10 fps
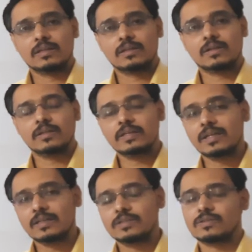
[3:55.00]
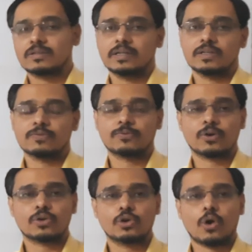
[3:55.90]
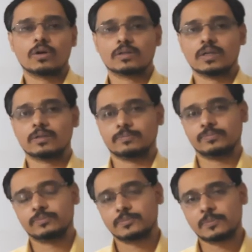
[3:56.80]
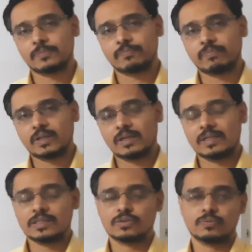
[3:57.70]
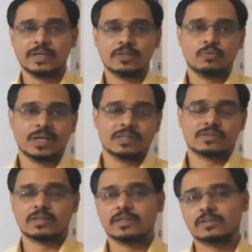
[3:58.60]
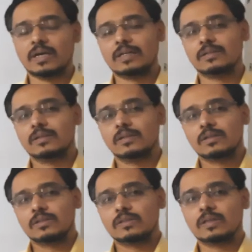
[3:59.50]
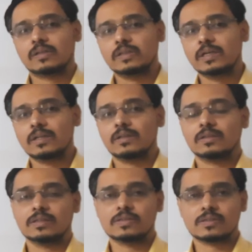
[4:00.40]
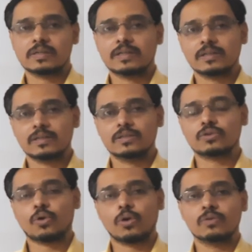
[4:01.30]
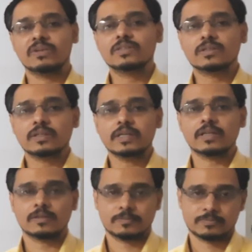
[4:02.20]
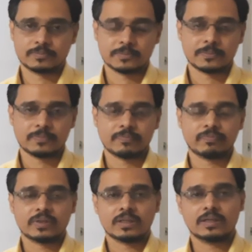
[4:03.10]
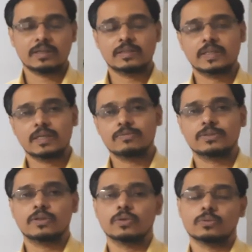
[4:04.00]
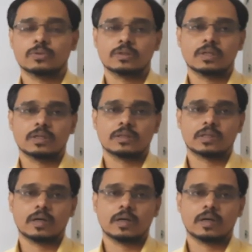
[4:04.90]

real estate for long term. It is very well said that the real estate is always real. It gives you the